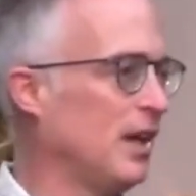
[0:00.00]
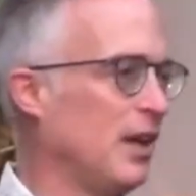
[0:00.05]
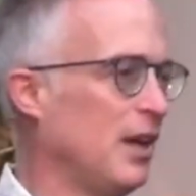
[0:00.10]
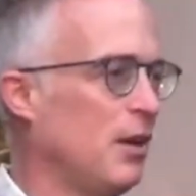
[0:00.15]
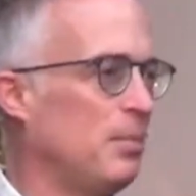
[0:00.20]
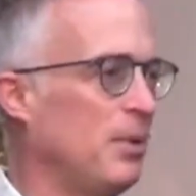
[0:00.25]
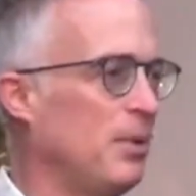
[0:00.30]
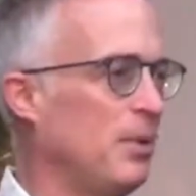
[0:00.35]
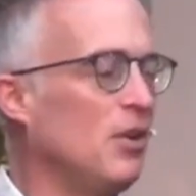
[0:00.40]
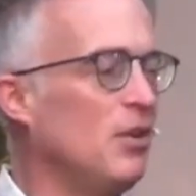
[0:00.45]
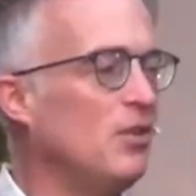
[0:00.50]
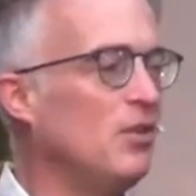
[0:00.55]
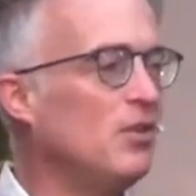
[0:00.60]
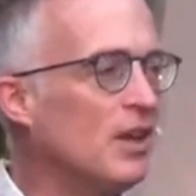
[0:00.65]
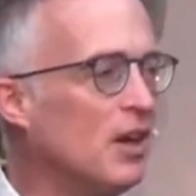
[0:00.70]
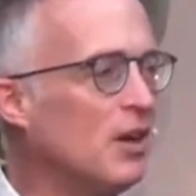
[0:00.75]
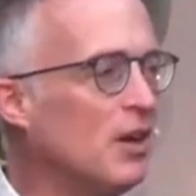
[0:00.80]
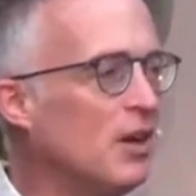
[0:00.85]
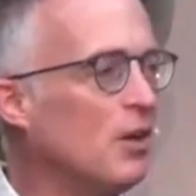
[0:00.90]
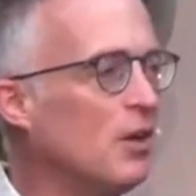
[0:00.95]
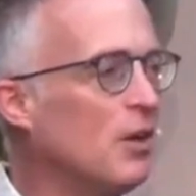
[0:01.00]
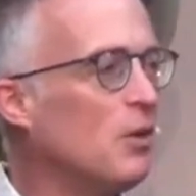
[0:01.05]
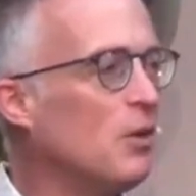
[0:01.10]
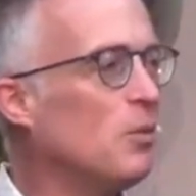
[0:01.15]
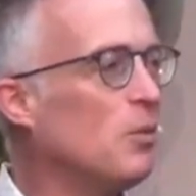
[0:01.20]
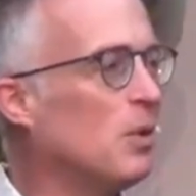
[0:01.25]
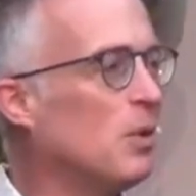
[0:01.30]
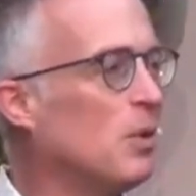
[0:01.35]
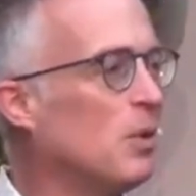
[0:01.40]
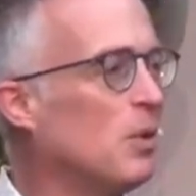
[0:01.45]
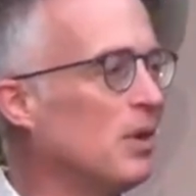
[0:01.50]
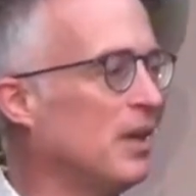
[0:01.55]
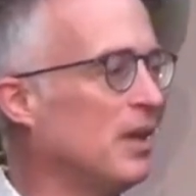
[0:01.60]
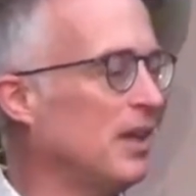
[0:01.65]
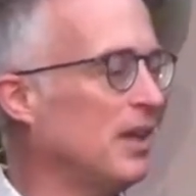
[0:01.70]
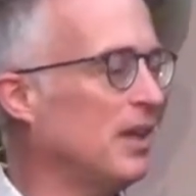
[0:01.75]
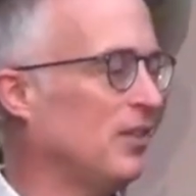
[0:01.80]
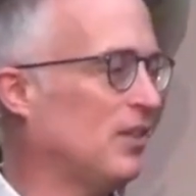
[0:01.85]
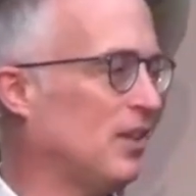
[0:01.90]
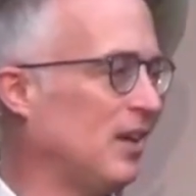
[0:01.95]
But you know what it's like
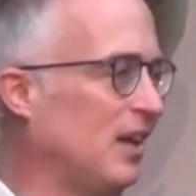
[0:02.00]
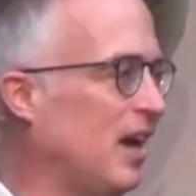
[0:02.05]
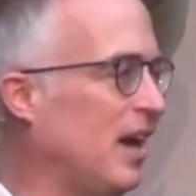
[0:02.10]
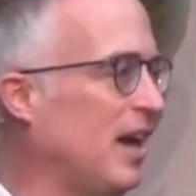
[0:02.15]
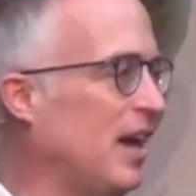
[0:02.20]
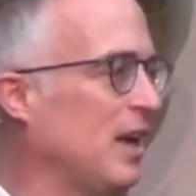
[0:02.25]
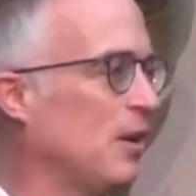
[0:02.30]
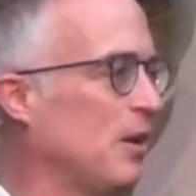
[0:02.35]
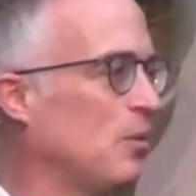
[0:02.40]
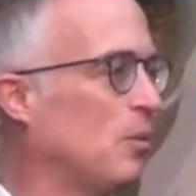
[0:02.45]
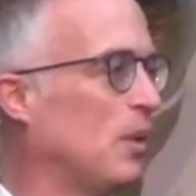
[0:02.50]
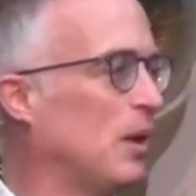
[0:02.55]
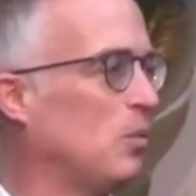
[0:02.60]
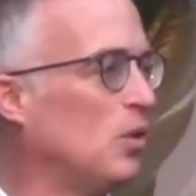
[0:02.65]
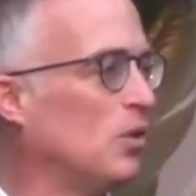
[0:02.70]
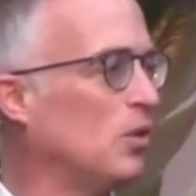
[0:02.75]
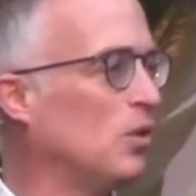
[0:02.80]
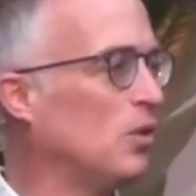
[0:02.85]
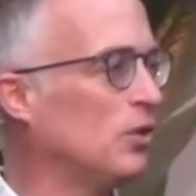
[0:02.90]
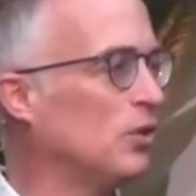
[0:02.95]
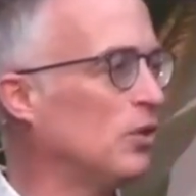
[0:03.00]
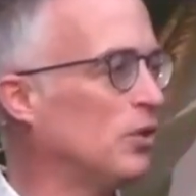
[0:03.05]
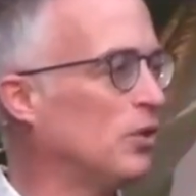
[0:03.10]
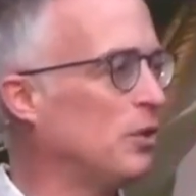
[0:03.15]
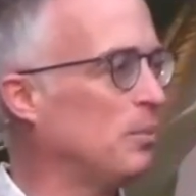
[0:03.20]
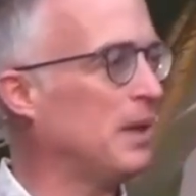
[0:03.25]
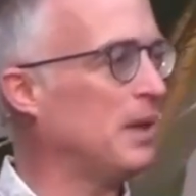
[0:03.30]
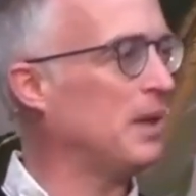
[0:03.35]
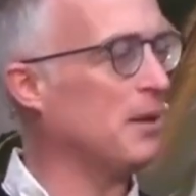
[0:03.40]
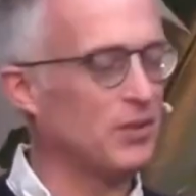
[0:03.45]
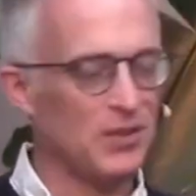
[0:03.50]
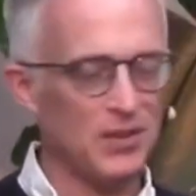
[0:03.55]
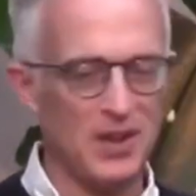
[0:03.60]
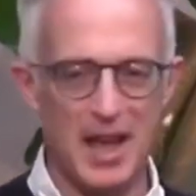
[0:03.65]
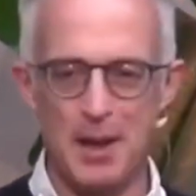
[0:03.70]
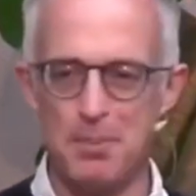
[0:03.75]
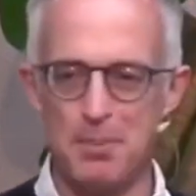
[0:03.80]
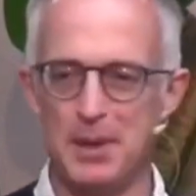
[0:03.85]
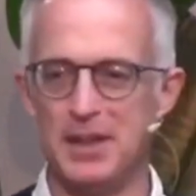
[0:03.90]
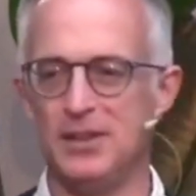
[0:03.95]
when water becomes tepid and you
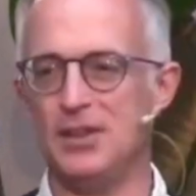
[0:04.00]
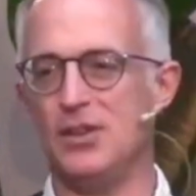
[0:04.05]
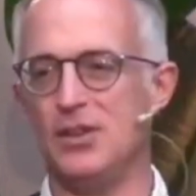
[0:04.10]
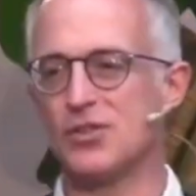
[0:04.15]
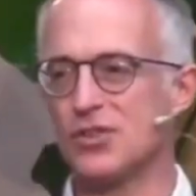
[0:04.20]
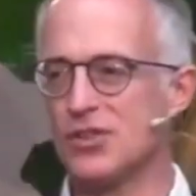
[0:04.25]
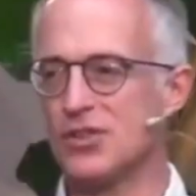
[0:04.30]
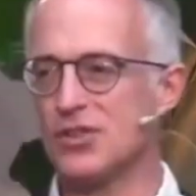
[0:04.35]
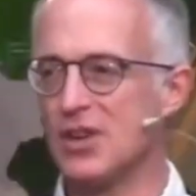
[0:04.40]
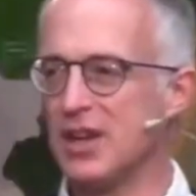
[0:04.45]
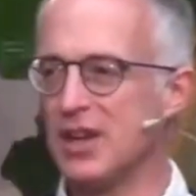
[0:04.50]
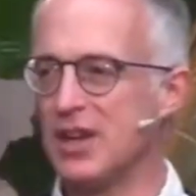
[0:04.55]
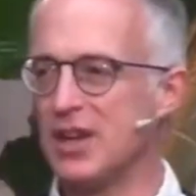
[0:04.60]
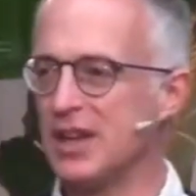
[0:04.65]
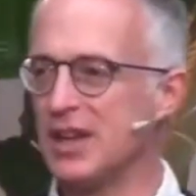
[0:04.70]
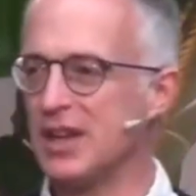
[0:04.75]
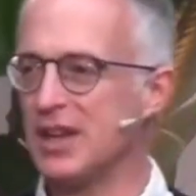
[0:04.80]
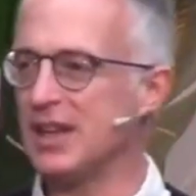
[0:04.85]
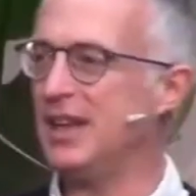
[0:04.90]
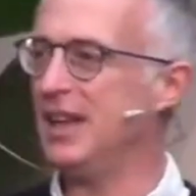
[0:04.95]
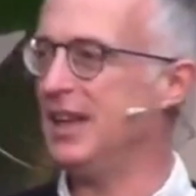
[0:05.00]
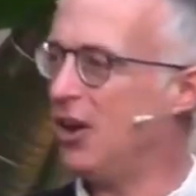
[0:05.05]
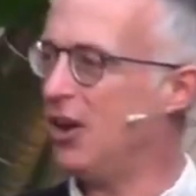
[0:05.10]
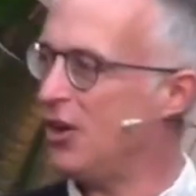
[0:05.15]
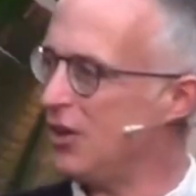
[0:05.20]
drink it in a hot climate